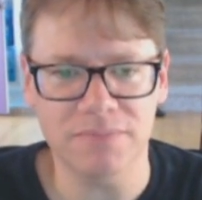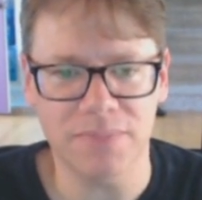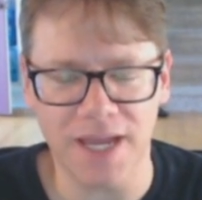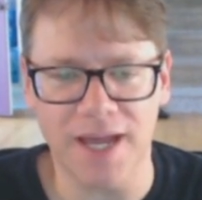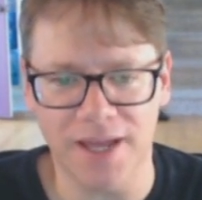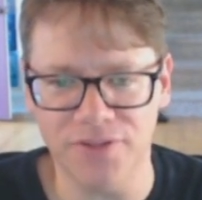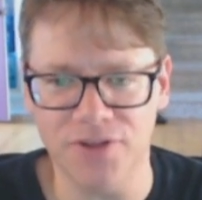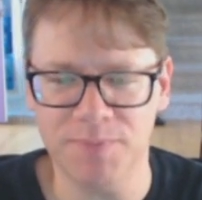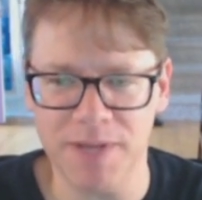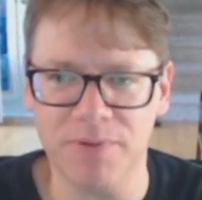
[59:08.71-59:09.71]
Cool. Yeah, and
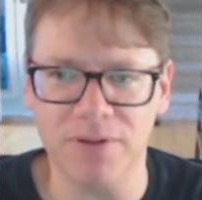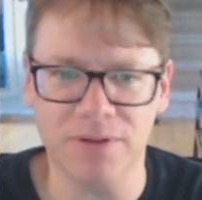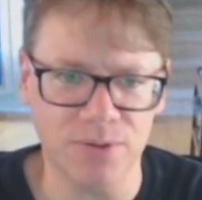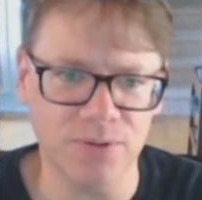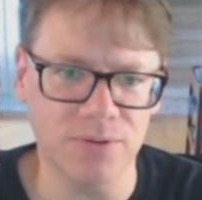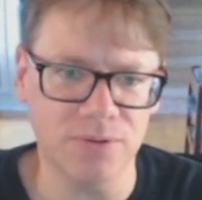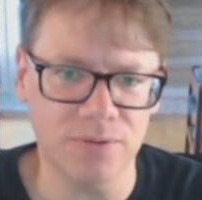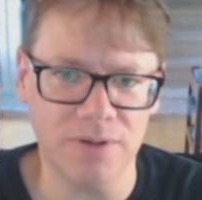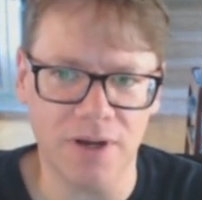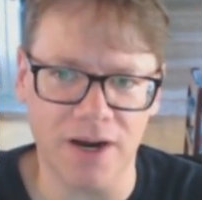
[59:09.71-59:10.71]
there's people who
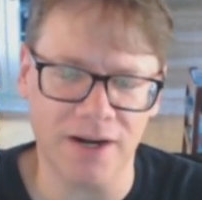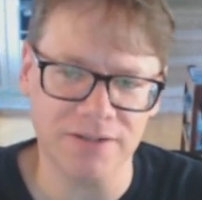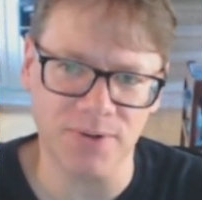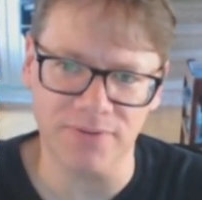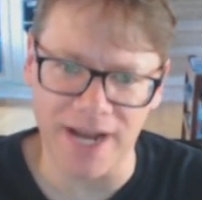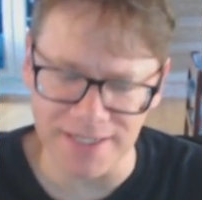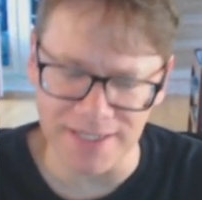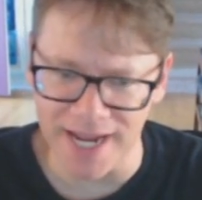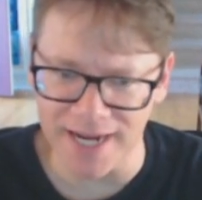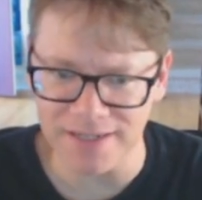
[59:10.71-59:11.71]
are sort of on
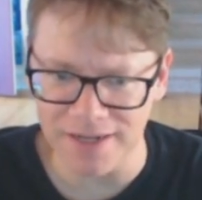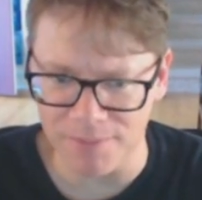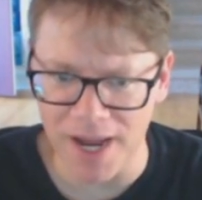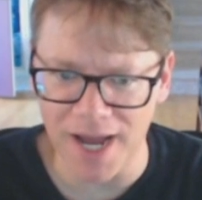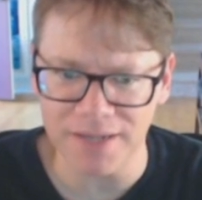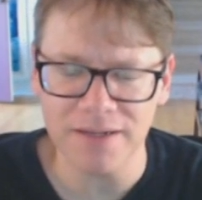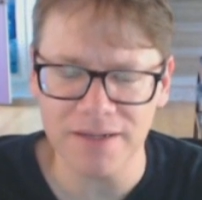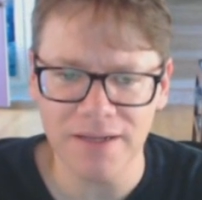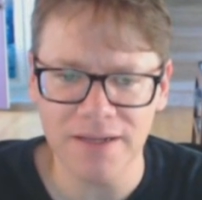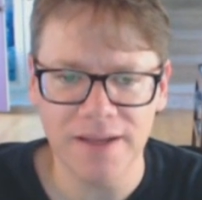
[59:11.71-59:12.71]
deck to come on.
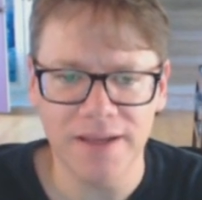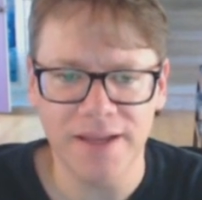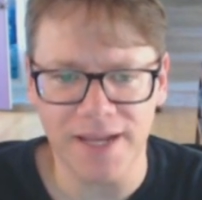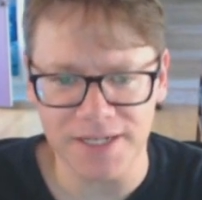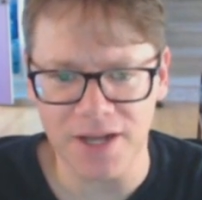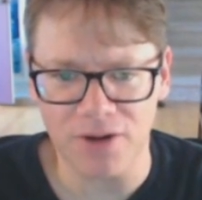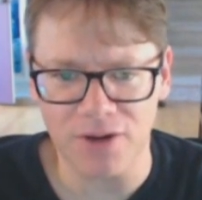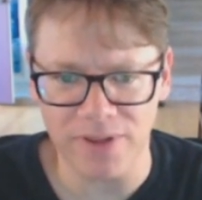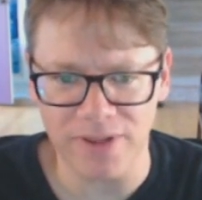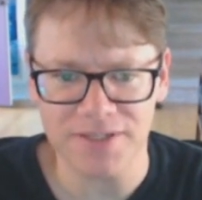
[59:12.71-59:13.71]
Cool and talk
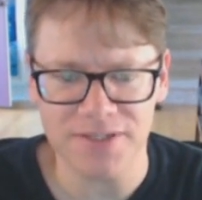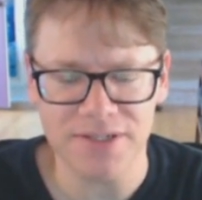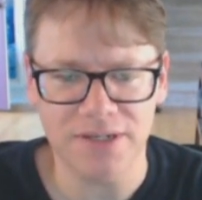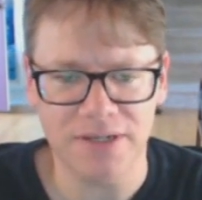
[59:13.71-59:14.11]
with us.